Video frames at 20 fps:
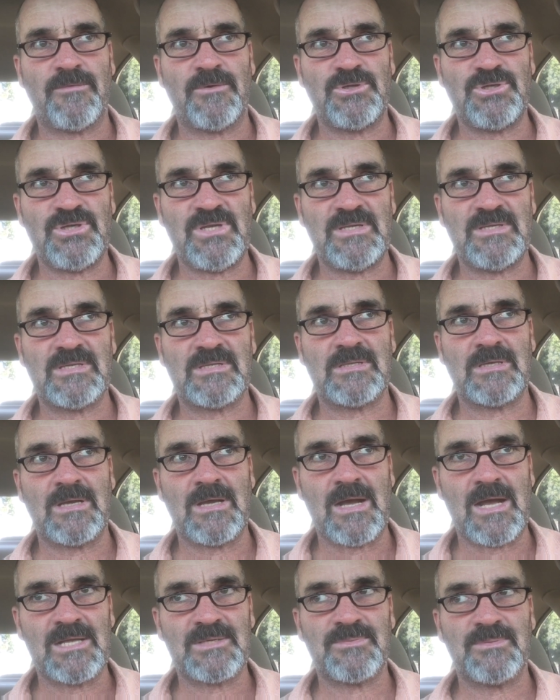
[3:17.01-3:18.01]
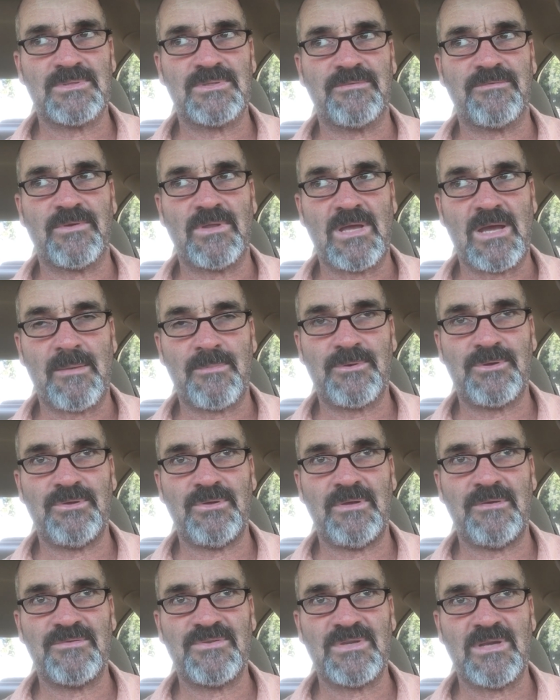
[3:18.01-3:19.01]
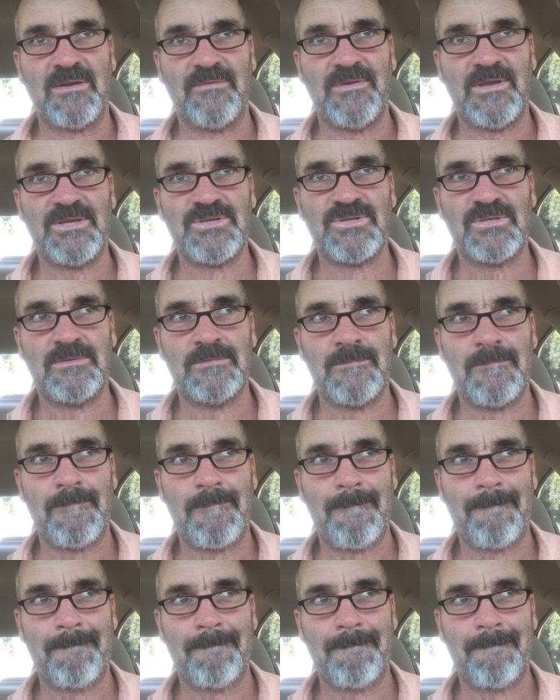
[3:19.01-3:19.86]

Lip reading: for Jesus, the Gospels, and for the opportunity of salvation.